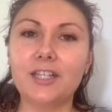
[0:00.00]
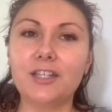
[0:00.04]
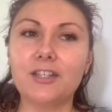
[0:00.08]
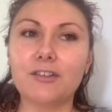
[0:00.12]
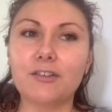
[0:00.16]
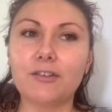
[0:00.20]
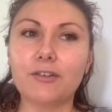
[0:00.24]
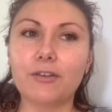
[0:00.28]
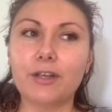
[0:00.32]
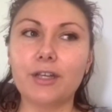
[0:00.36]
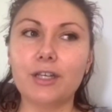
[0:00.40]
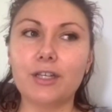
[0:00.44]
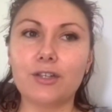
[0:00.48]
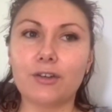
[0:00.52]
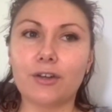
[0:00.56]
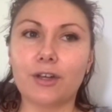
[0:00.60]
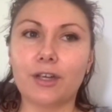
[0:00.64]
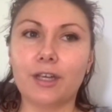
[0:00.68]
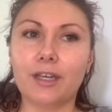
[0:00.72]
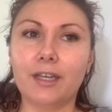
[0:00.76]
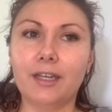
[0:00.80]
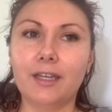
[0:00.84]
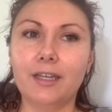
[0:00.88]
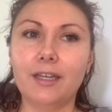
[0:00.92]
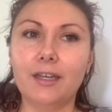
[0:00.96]

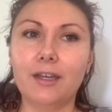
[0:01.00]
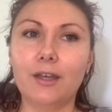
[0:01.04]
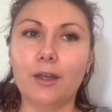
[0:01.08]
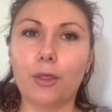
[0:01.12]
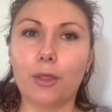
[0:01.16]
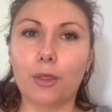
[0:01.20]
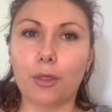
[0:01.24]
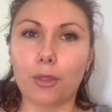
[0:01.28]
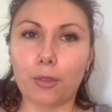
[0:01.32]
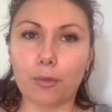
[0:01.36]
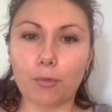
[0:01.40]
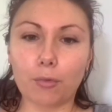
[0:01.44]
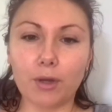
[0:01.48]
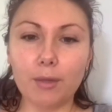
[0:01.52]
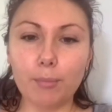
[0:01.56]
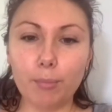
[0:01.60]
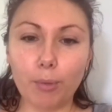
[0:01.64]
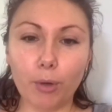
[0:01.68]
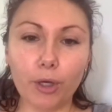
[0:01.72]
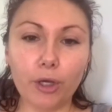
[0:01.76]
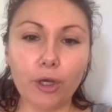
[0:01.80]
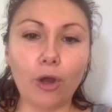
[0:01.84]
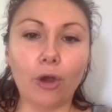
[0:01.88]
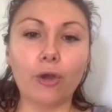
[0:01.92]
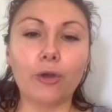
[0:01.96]
HCG
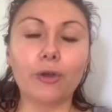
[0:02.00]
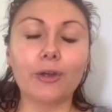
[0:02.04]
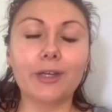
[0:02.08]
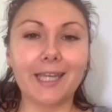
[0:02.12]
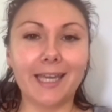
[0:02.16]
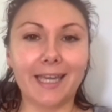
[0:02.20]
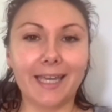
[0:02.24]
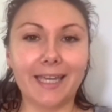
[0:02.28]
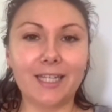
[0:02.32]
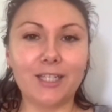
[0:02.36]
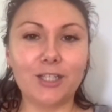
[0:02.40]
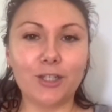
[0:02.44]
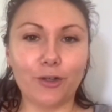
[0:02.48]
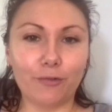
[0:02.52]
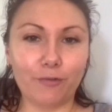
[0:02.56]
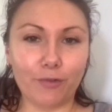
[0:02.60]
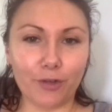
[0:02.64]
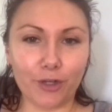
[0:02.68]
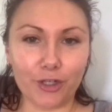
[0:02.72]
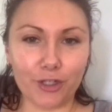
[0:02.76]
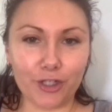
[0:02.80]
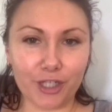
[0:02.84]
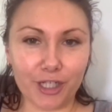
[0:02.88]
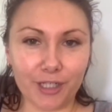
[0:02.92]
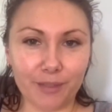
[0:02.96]
3.0
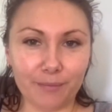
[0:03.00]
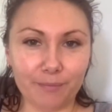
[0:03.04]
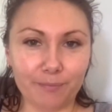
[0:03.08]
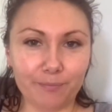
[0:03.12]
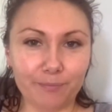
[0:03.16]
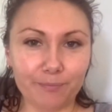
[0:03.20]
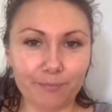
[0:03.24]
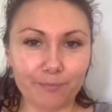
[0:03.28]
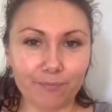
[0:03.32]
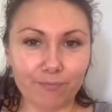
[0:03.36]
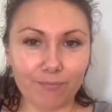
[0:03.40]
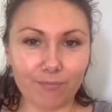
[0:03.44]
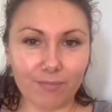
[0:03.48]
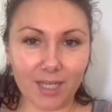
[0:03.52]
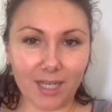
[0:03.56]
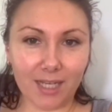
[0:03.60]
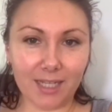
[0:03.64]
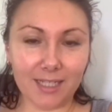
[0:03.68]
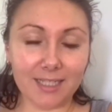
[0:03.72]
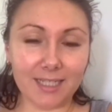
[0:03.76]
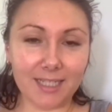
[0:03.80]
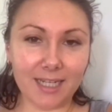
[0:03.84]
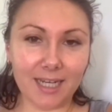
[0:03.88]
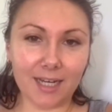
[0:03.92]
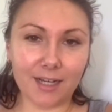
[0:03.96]
keto version.
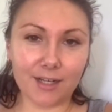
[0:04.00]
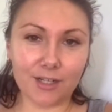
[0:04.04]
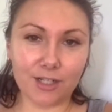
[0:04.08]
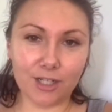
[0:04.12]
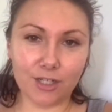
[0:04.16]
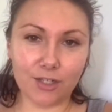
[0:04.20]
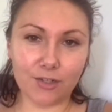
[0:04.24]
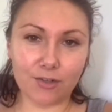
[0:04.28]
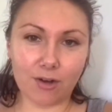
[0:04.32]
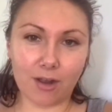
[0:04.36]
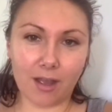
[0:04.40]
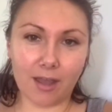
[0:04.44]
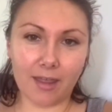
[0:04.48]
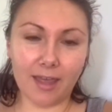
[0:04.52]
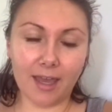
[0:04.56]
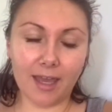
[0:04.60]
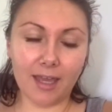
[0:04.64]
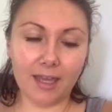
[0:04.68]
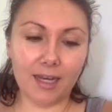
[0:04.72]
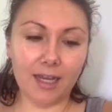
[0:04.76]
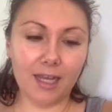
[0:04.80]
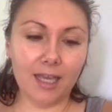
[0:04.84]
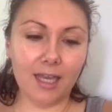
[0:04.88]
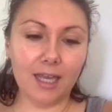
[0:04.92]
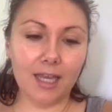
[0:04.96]
I did actually
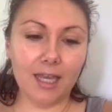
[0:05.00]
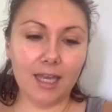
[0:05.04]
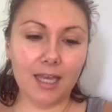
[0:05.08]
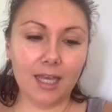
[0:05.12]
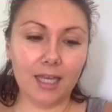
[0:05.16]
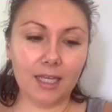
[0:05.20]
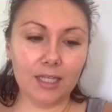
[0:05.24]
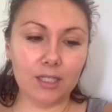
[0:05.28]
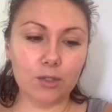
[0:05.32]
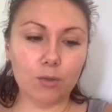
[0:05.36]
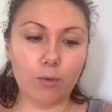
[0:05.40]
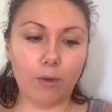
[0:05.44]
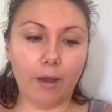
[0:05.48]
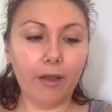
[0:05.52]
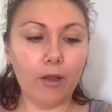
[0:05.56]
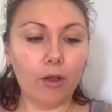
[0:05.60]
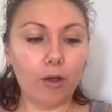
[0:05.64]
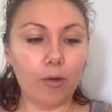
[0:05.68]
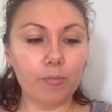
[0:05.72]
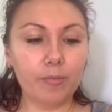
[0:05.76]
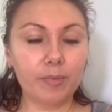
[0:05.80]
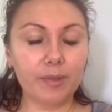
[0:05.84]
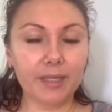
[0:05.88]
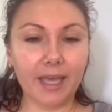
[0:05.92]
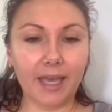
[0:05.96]
try that. It's
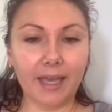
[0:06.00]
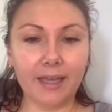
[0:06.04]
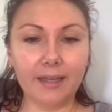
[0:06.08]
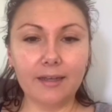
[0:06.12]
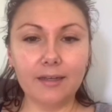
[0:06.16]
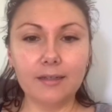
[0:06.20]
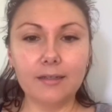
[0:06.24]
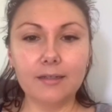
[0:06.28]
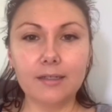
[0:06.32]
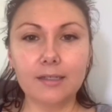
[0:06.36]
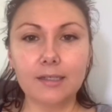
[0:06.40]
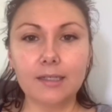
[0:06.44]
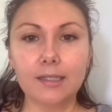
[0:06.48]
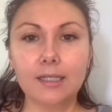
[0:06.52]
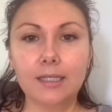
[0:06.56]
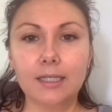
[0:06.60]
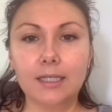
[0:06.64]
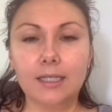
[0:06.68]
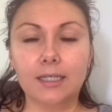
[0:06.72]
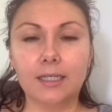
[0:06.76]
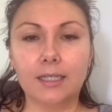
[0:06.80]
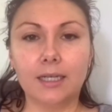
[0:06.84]
quite complicated.